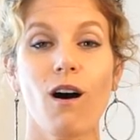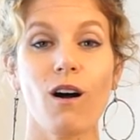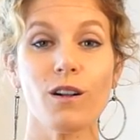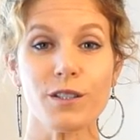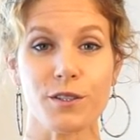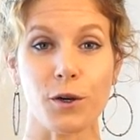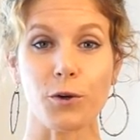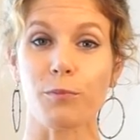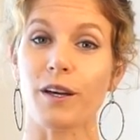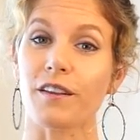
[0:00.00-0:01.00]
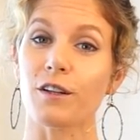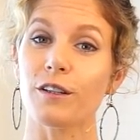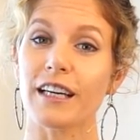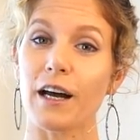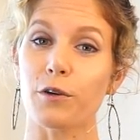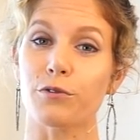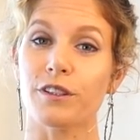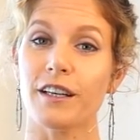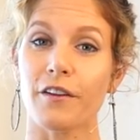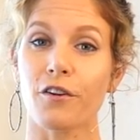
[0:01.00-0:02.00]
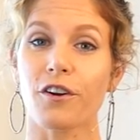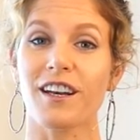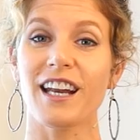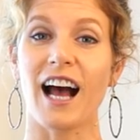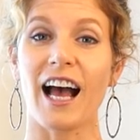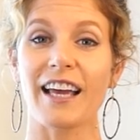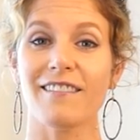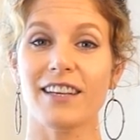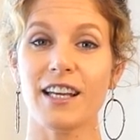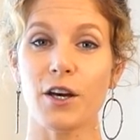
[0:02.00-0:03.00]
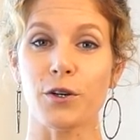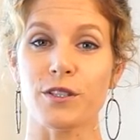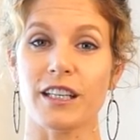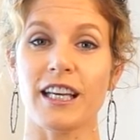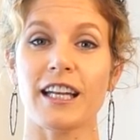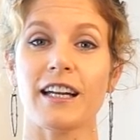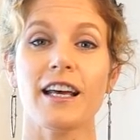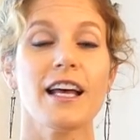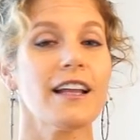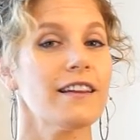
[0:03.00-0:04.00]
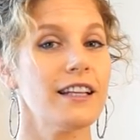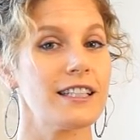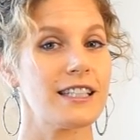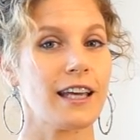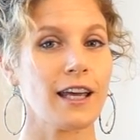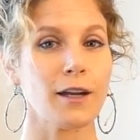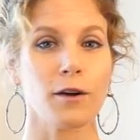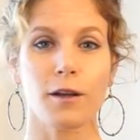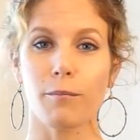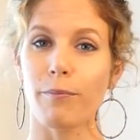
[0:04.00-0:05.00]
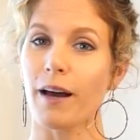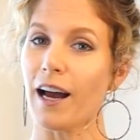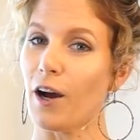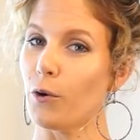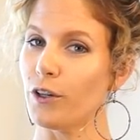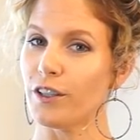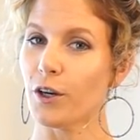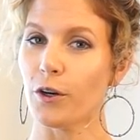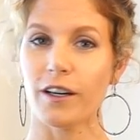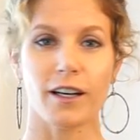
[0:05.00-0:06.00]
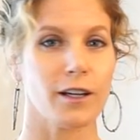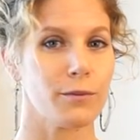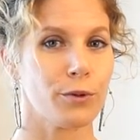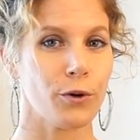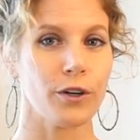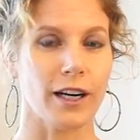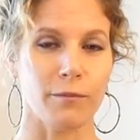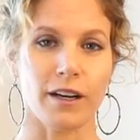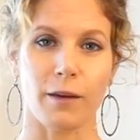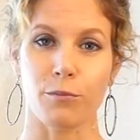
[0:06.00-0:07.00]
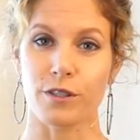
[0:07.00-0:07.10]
Also, be on the lookout for the other 9 videos in the 10 Power Yoga program that I'm